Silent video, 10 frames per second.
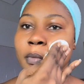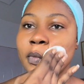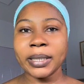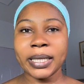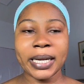
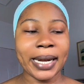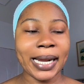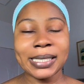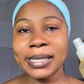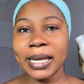The
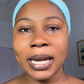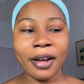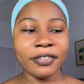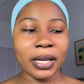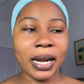next thing
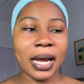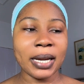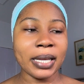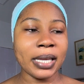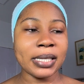after
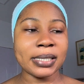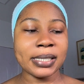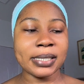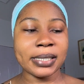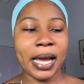that is
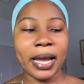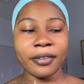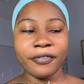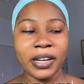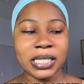this
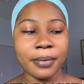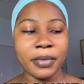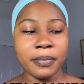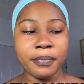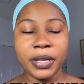Time
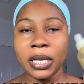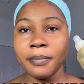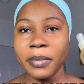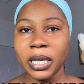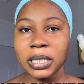Vitamin B
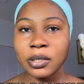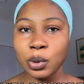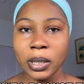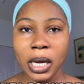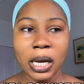Mix
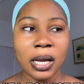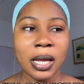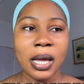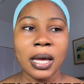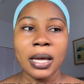Toner.
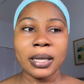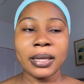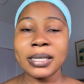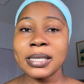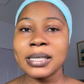
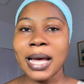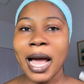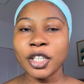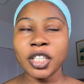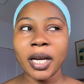This is
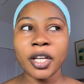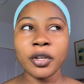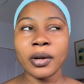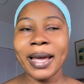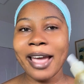actually
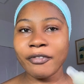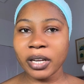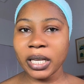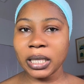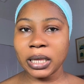not
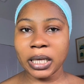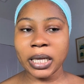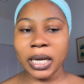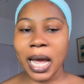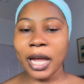everyday
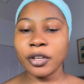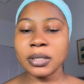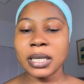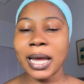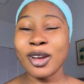thing. I
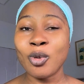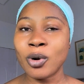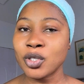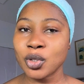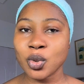use it like
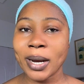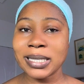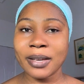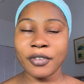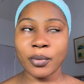once or
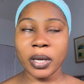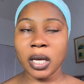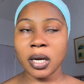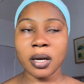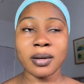twice every
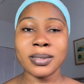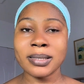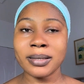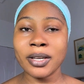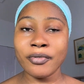week
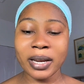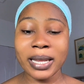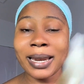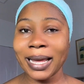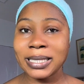because it
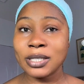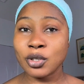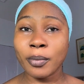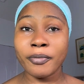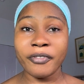really lightens
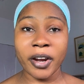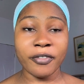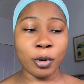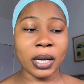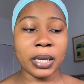up very
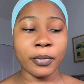quickly.